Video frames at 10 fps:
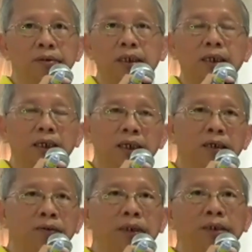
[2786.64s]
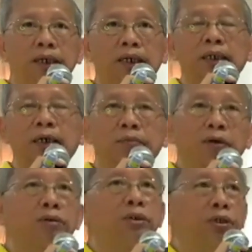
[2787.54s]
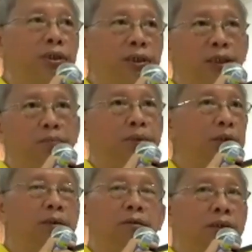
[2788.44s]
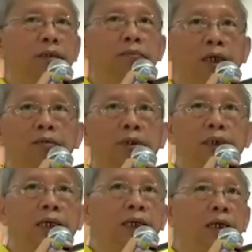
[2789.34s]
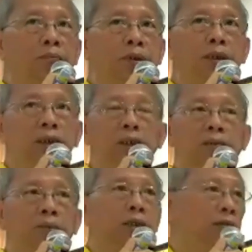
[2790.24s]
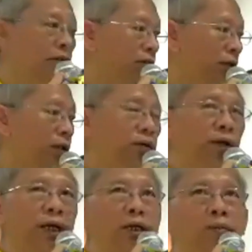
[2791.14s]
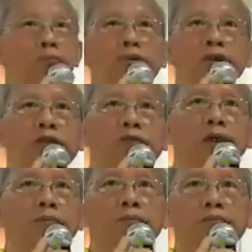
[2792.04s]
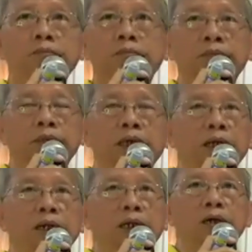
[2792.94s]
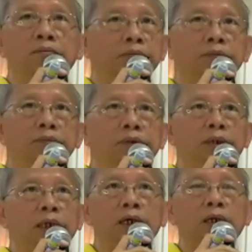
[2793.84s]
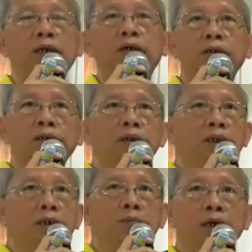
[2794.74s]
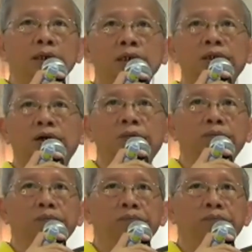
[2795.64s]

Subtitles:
then another one runner up, or joint champion, sometimes it can happen. But very rare, most of them, they end up, they are not among the top.